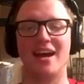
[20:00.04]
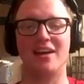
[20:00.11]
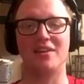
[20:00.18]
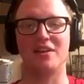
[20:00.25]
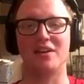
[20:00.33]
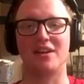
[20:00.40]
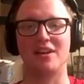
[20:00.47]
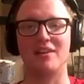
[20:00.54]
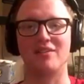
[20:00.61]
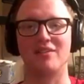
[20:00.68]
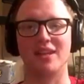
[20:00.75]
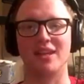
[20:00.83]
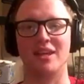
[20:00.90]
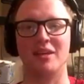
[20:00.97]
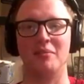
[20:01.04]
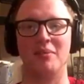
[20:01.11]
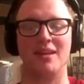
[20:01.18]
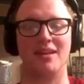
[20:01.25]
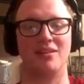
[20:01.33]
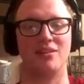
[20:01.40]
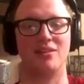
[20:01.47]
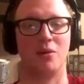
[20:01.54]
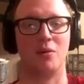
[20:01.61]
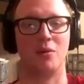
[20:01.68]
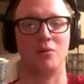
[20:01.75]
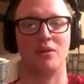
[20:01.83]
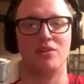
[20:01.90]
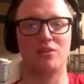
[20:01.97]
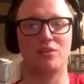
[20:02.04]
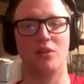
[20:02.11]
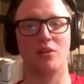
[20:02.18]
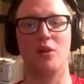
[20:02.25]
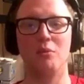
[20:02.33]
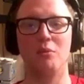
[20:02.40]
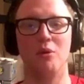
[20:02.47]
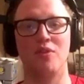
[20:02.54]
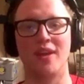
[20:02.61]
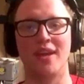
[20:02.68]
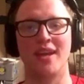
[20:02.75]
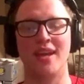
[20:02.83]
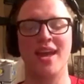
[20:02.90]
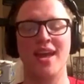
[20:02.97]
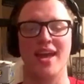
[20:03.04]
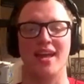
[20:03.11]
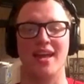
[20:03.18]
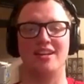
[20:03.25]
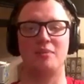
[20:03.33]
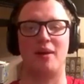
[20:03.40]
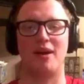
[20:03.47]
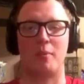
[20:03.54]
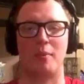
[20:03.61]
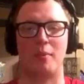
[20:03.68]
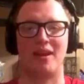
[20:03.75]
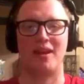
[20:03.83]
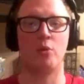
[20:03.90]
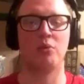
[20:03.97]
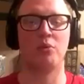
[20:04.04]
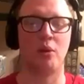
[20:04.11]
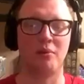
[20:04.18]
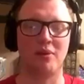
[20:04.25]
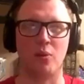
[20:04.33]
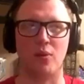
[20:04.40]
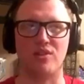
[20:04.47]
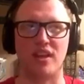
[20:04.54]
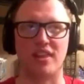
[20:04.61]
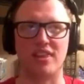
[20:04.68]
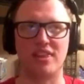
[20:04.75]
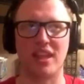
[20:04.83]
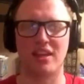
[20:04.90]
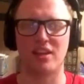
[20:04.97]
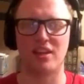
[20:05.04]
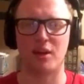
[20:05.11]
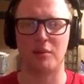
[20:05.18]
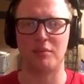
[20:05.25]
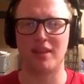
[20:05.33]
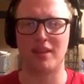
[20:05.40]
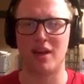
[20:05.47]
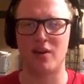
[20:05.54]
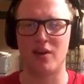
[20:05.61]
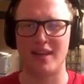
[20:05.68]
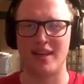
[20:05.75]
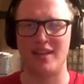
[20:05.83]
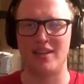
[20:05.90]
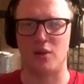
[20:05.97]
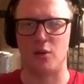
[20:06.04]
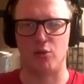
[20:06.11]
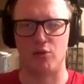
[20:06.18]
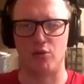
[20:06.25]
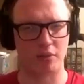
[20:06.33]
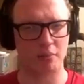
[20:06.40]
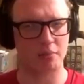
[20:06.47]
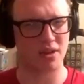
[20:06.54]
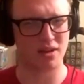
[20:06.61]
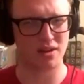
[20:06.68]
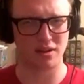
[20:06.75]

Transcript: and now they're giving him his own solo movie in Spider-Man: Homecoming, which I think comes out in November.